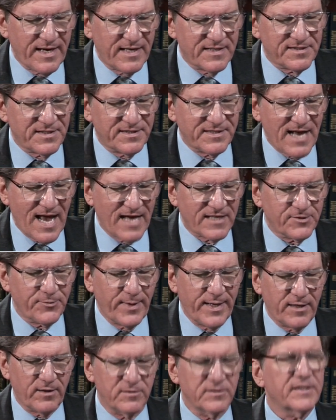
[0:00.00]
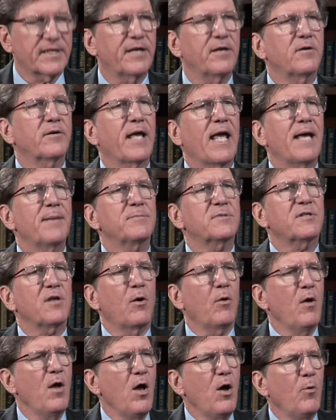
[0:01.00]
as the tax rate on skill games.
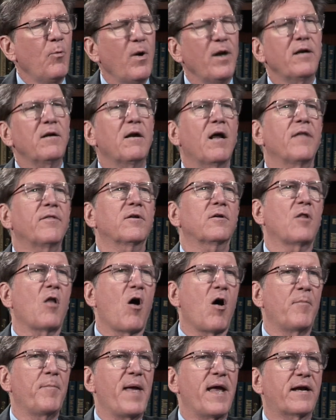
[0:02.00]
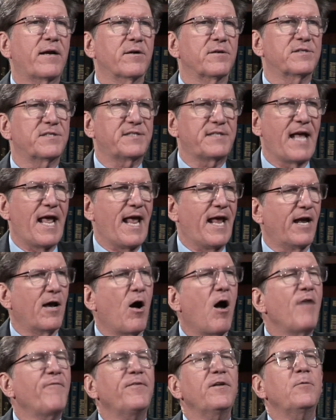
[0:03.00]
So what are other lawmakers saying?
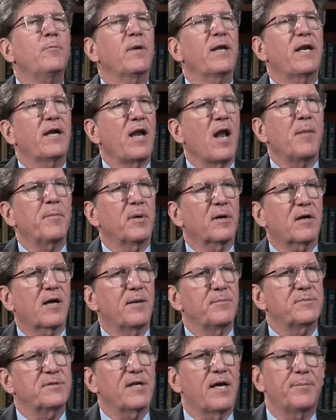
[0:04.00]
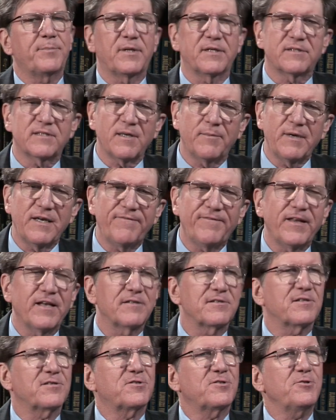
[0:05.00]
Often when a number comes up that somebody
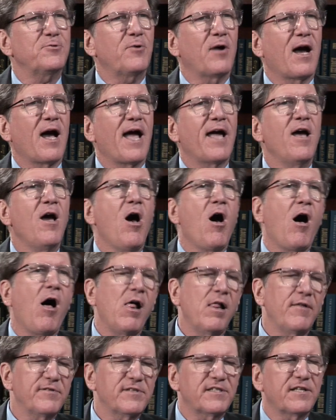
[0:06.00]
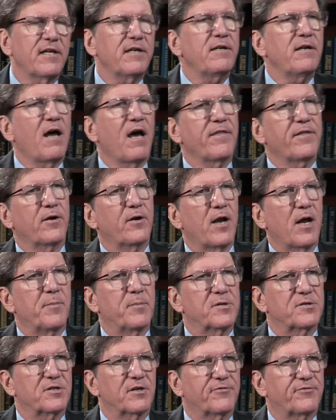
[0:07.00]
feels is too high, all of a sudden other
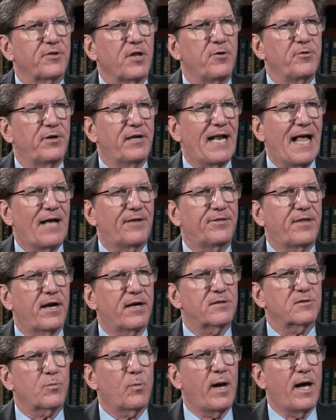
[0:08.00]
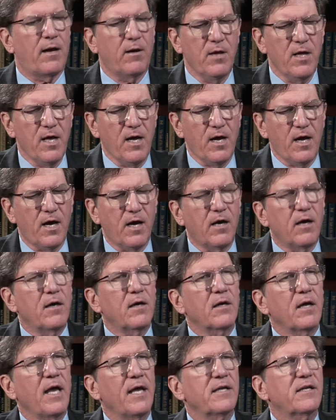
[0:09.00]
numbers are floated out there as well.
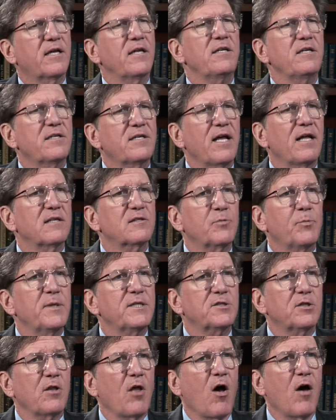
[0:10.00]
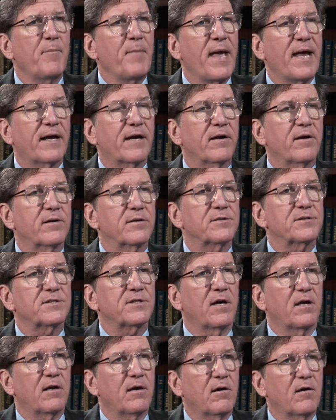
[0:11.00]
And can you tell us which lawmakers
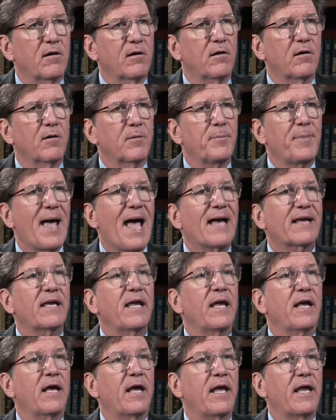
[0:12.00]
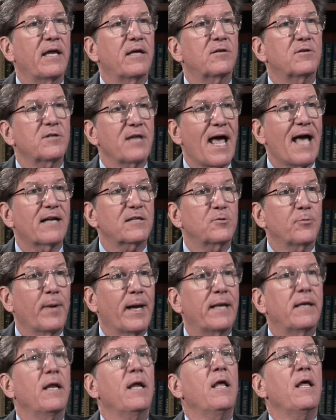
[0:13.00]
are backing a tax
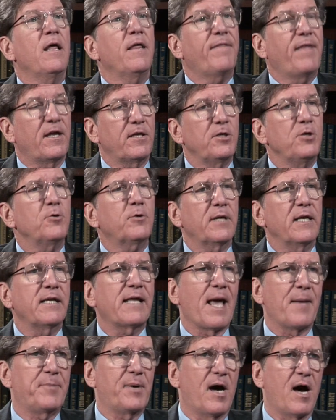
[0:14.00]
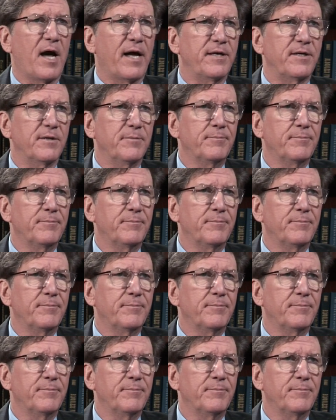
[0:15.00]
rate that you can get behind?